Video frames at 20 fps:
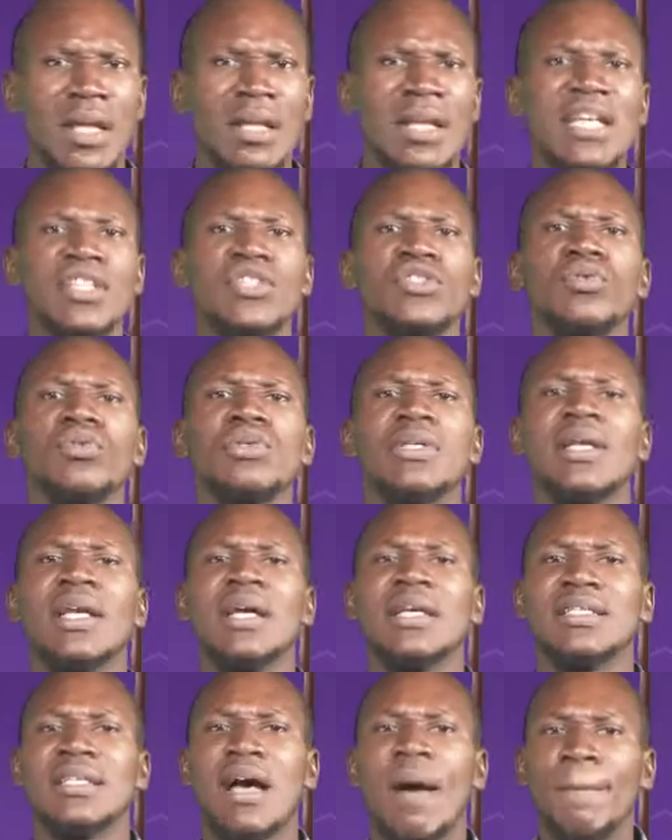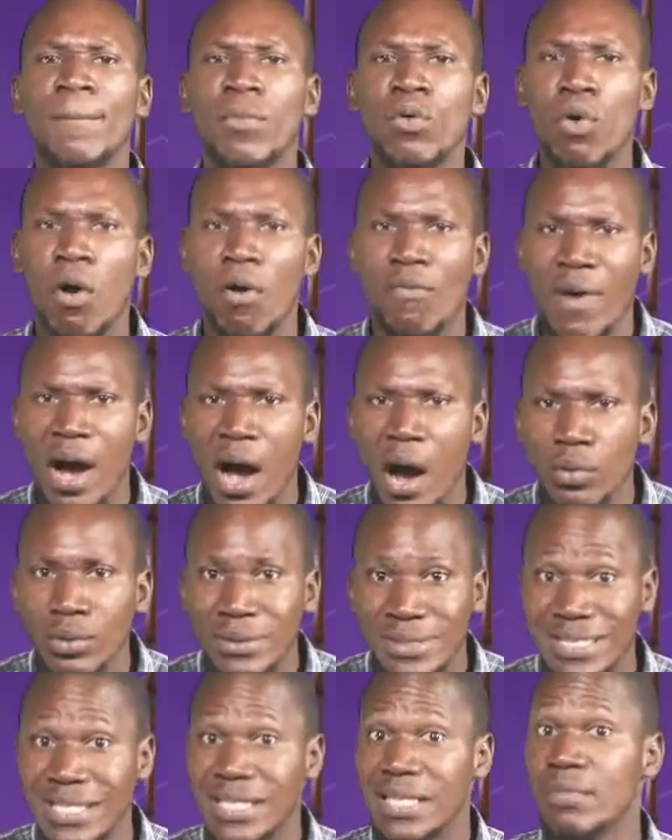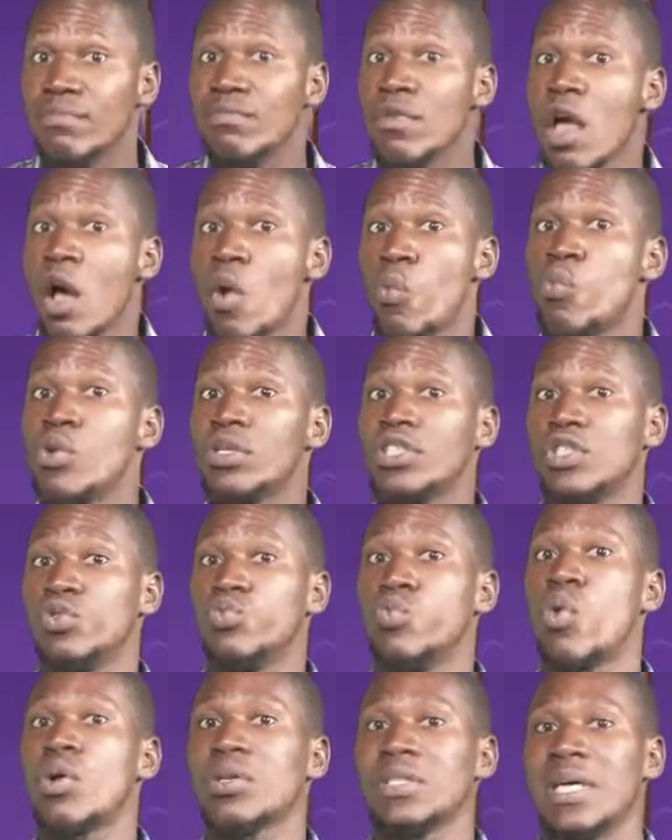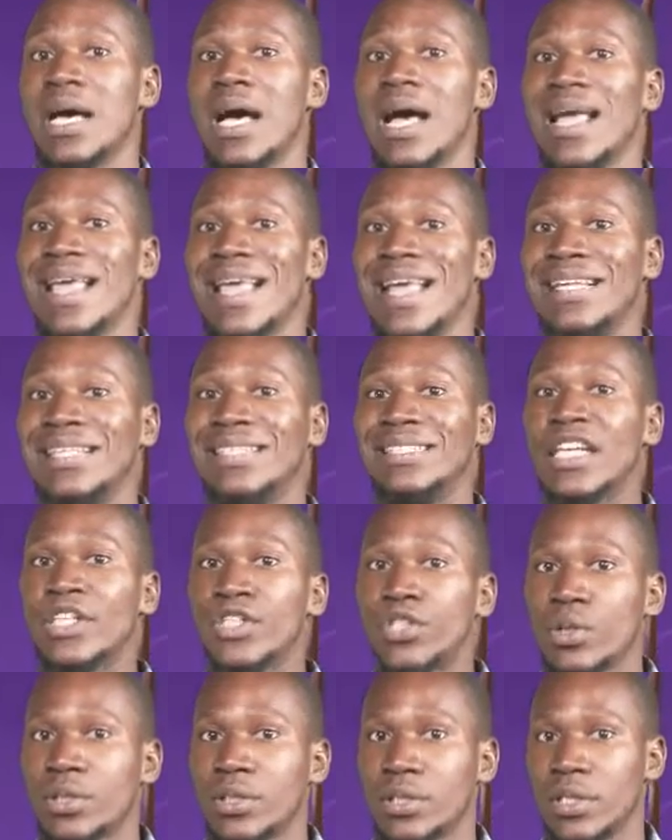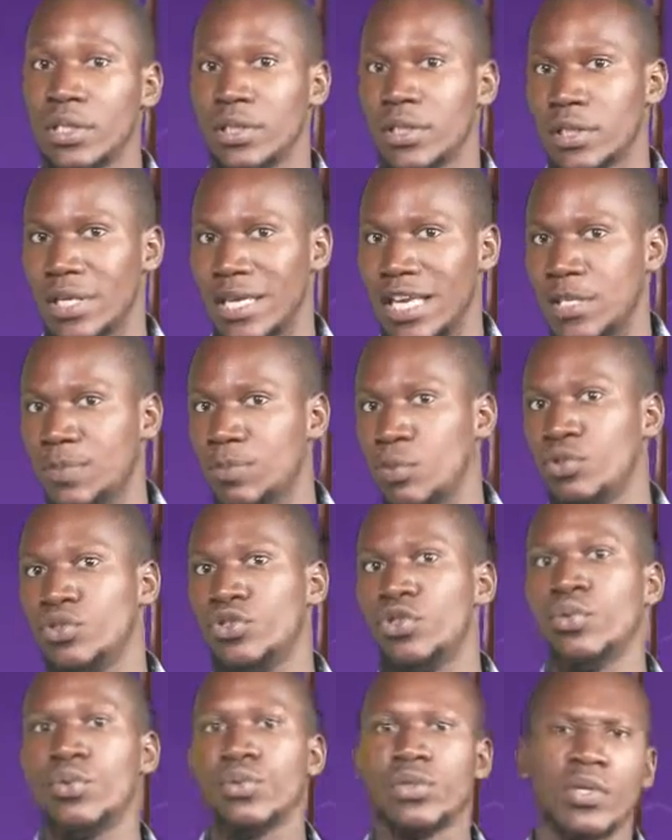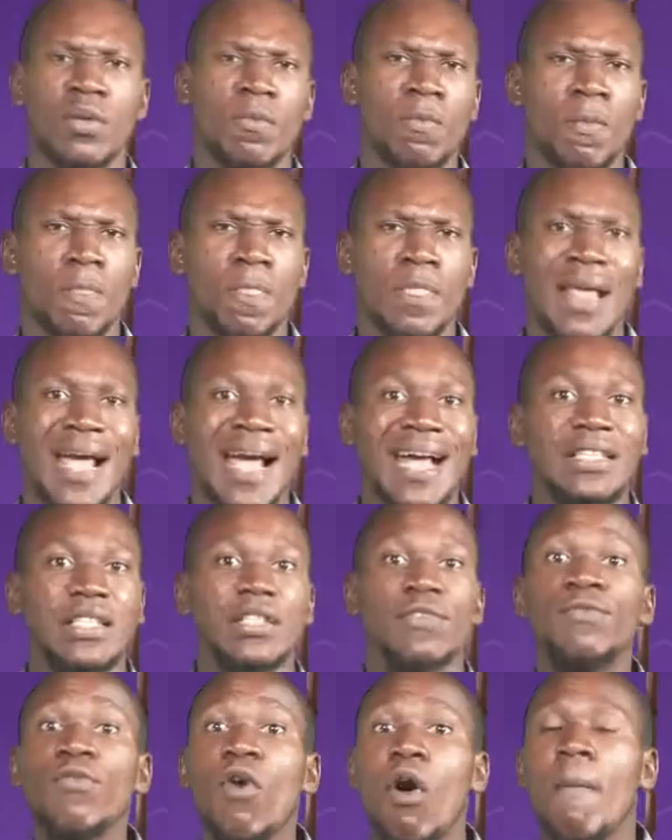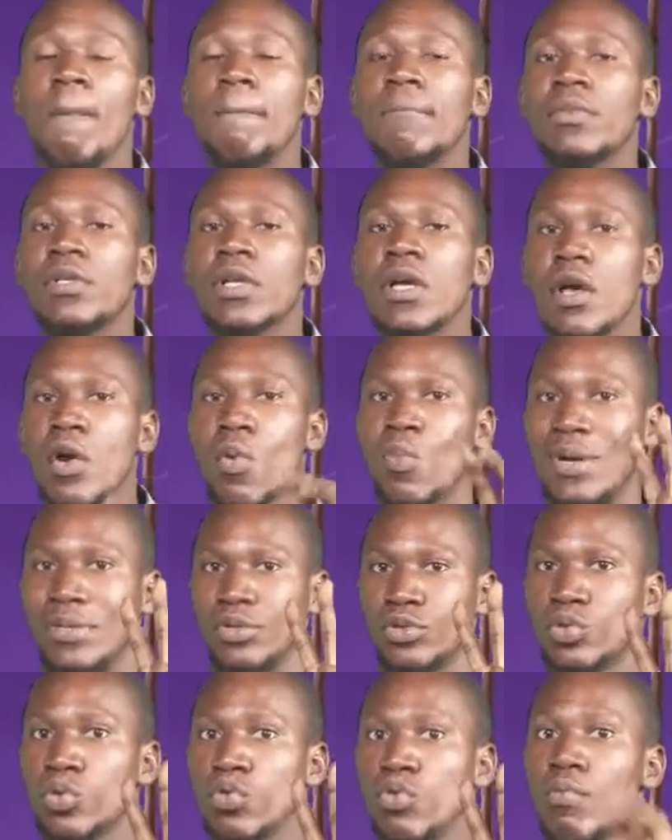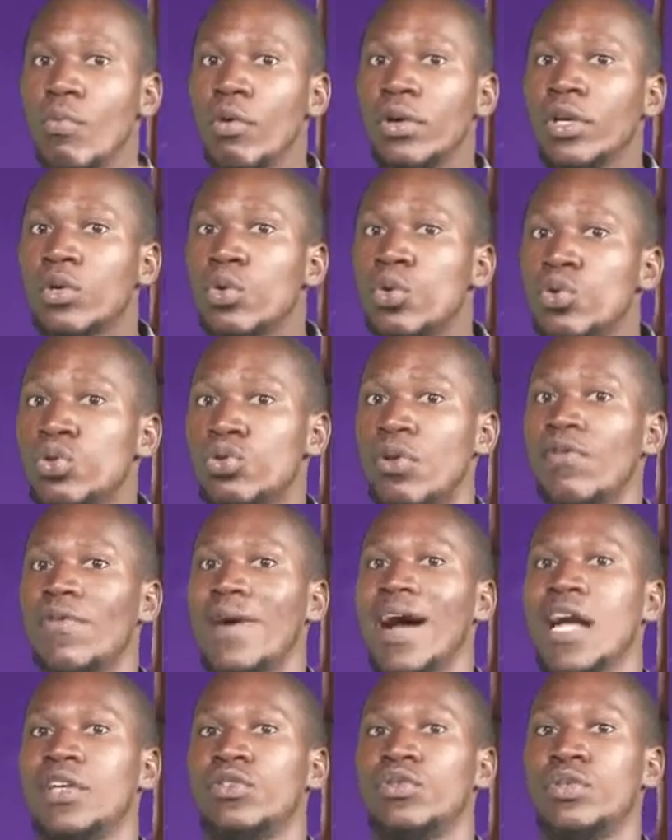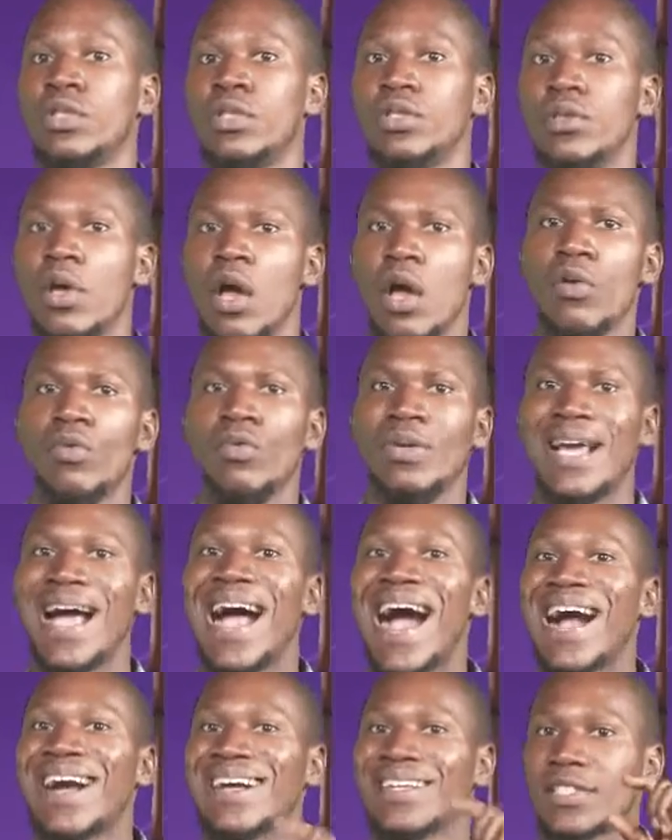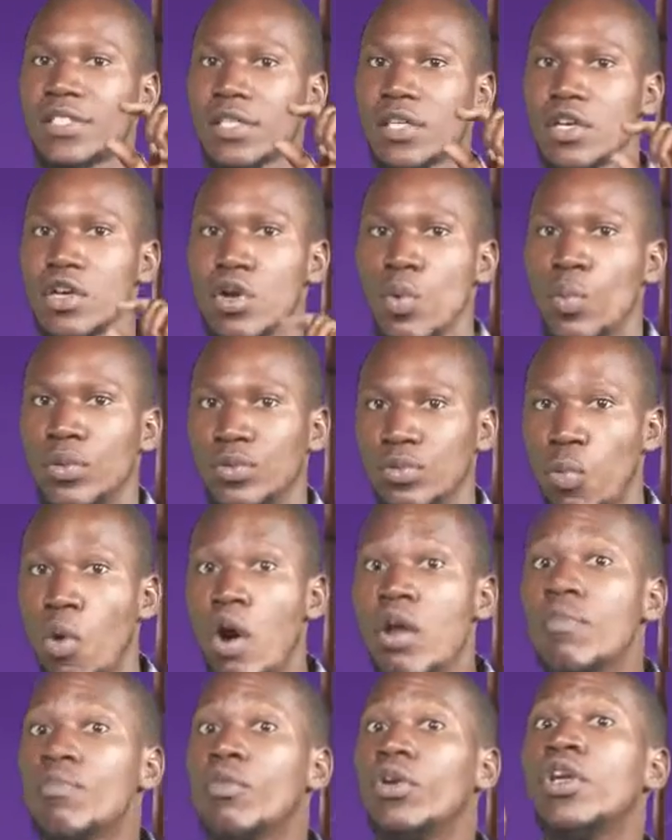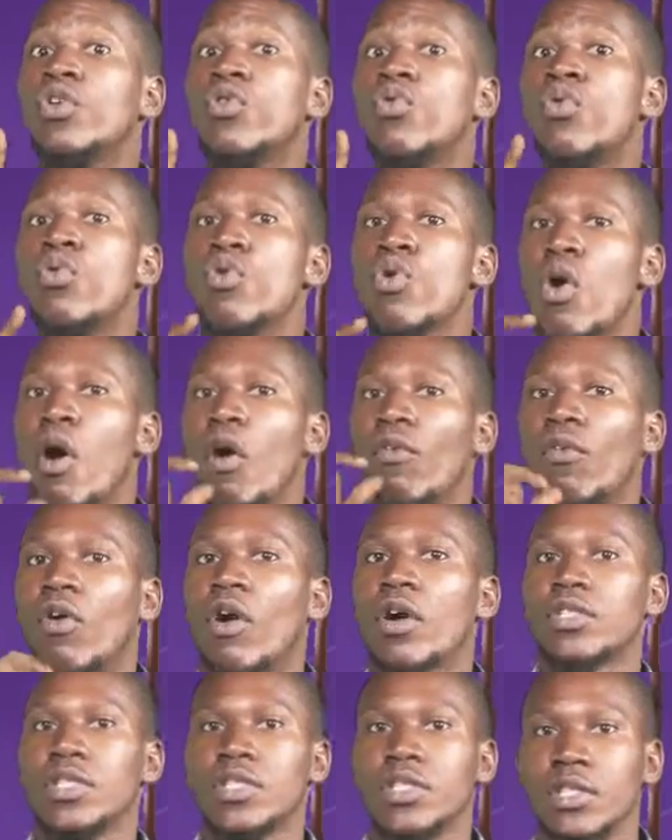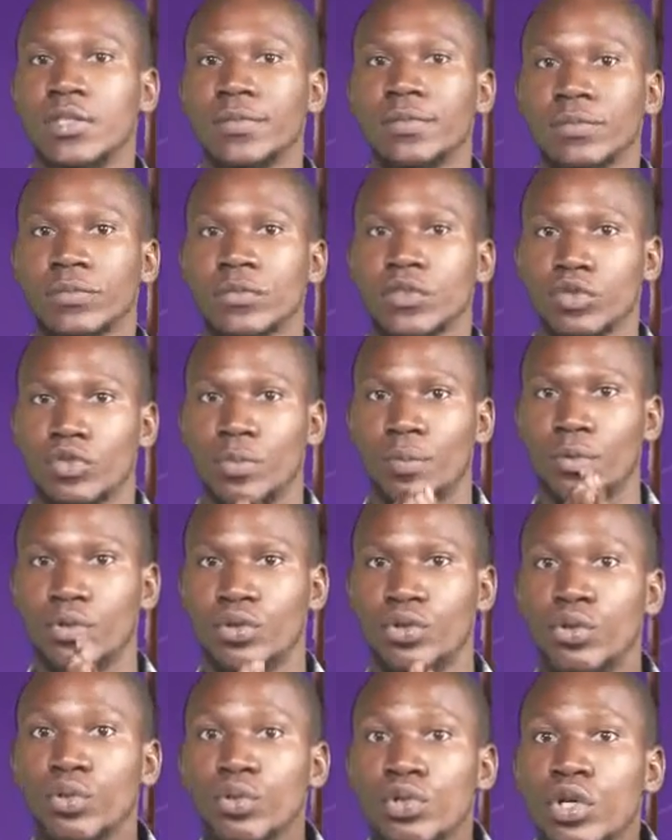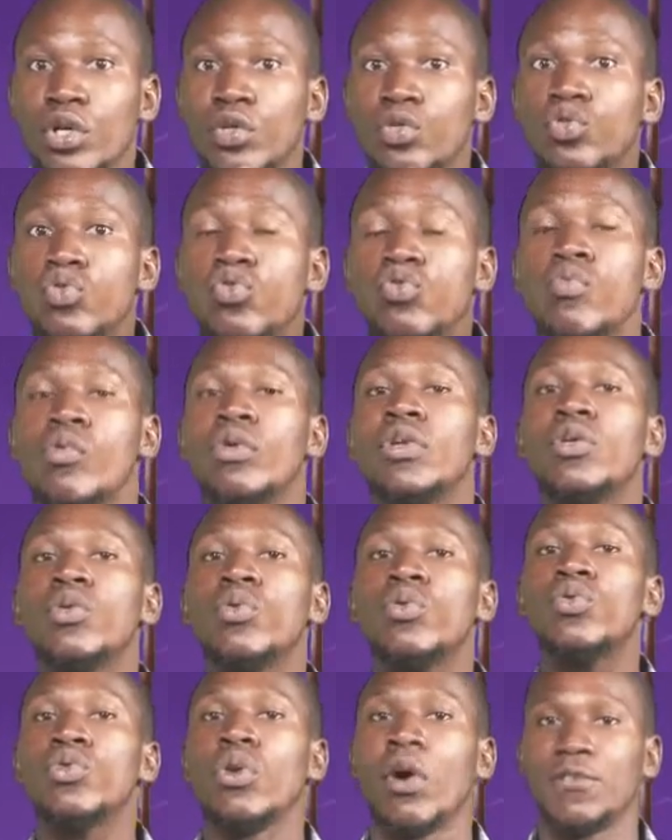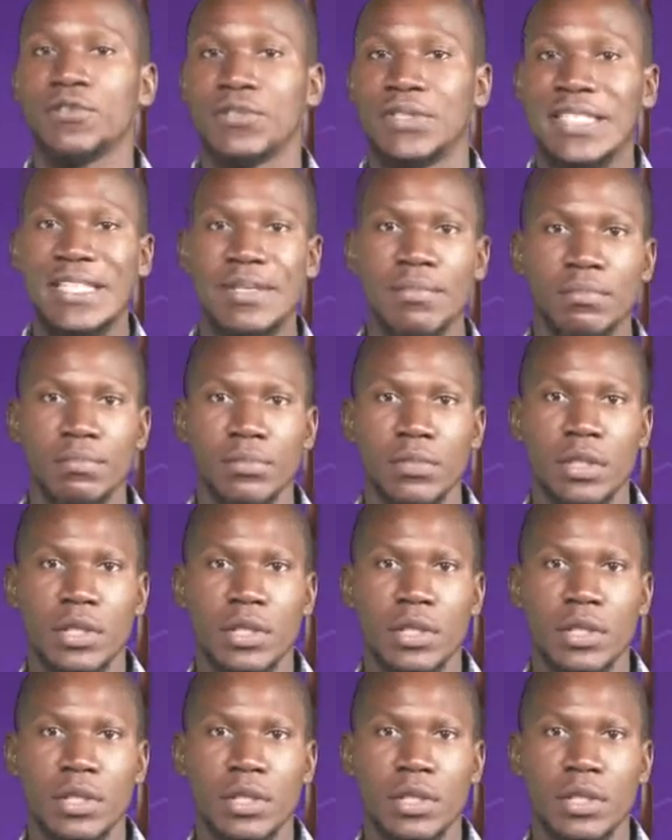Let's use an example of how steam, which is water in gaseous state, is produced. It is formed when two molecules of hydrogen react with one molecule of oxygen to produce two molecules of steam.